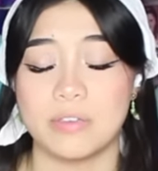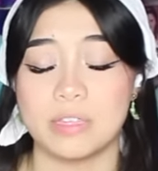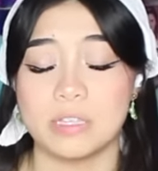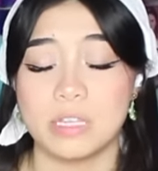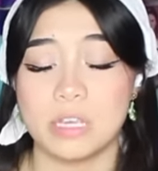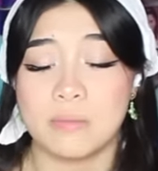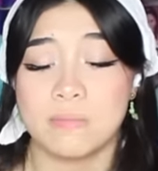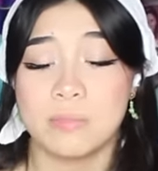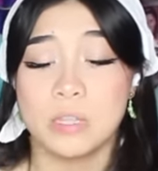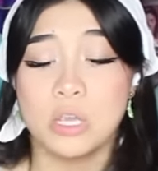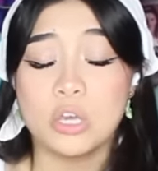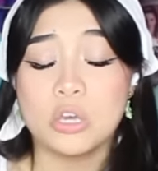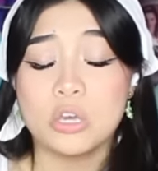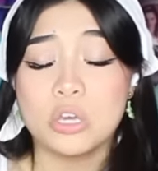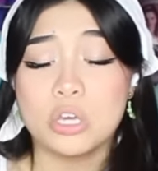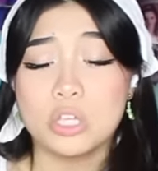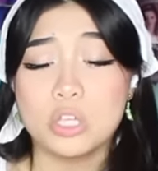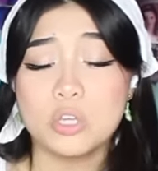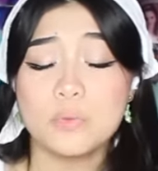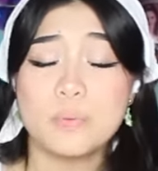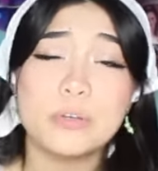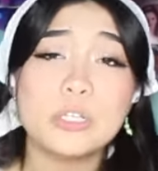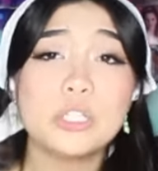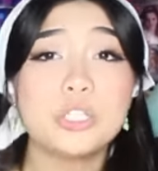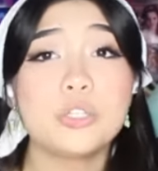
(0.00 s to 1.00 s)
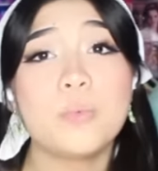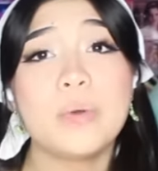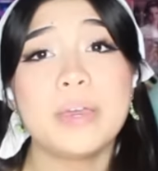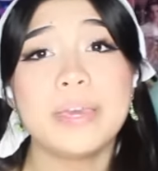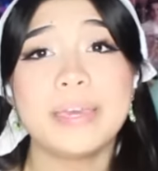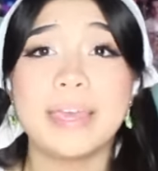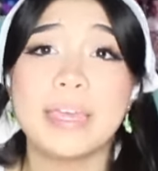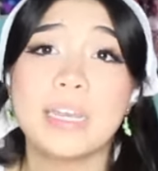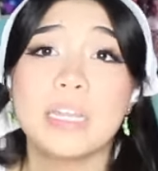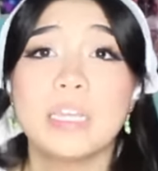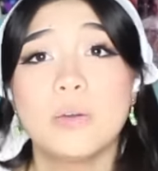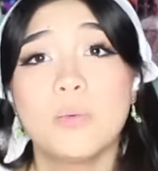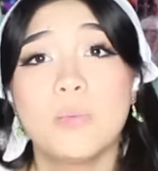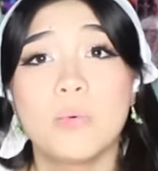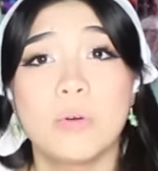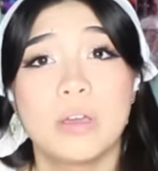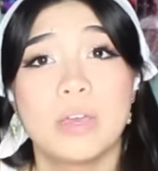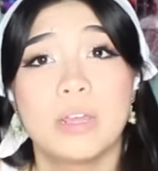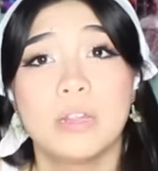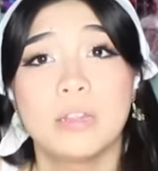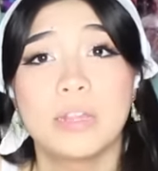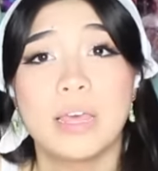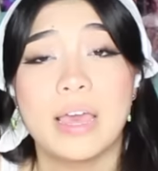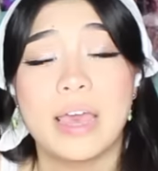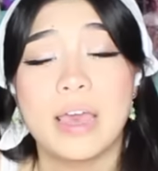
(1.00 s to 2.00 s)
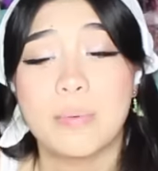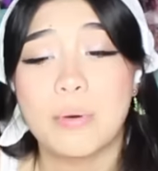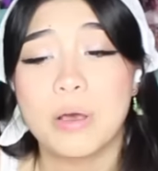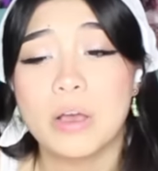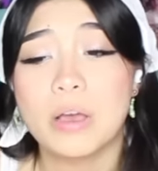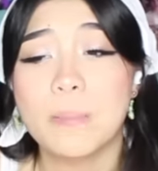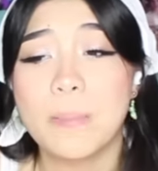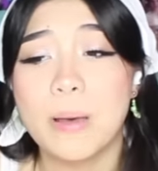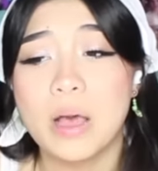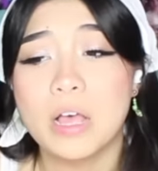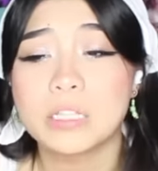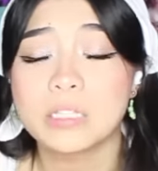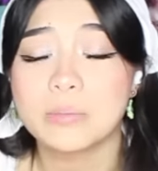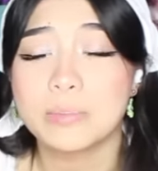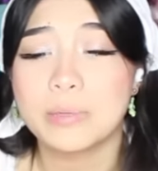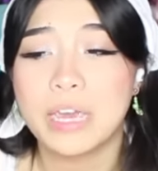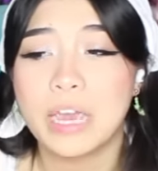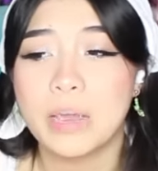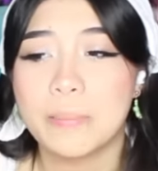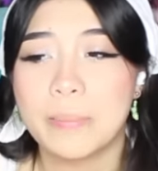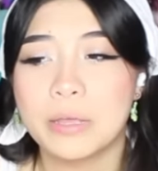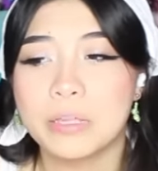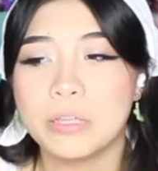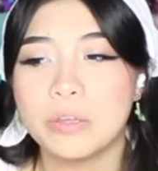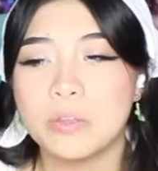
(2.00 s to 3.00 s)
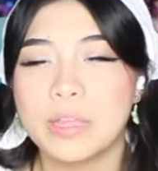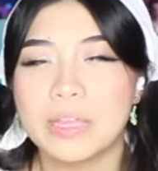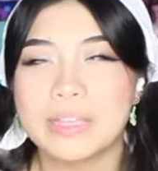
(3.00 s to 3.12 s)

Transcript: He's like, you push away anyone that could possibly care about you.